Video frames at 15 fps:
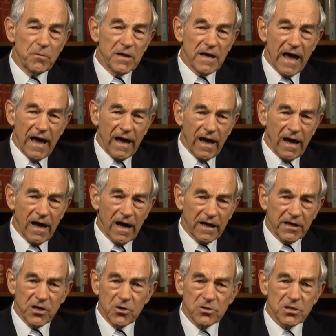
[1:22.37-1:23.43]
be
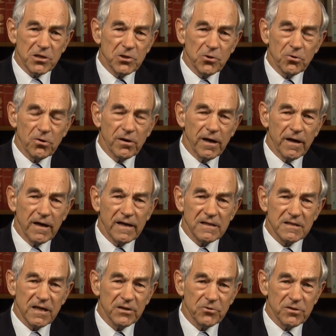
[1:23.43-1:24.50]
accusatory
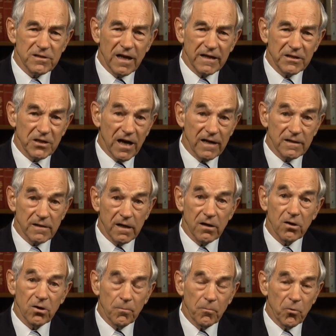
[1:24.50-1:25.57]
against countries like China,
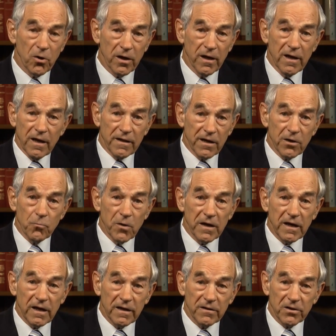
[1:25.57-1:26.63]
say, oh boy, they're
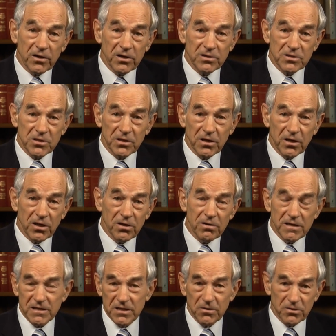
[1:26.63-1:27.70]
weakening their
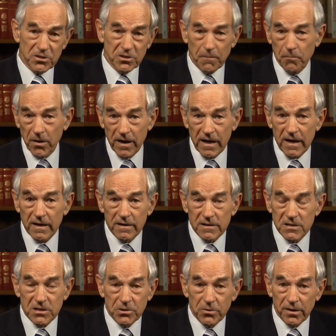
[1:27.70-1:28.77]
currency, or Japan
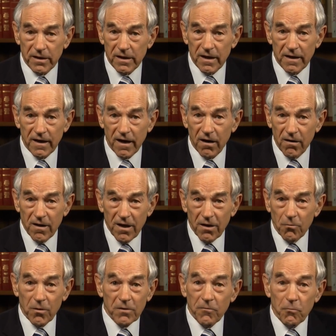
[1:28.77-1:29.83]
is doing it now.
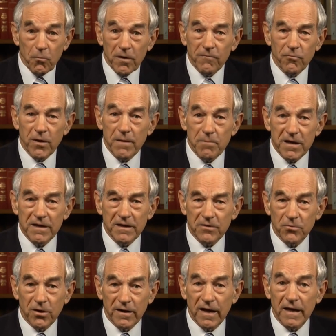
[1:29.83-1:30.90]
What have we been doing?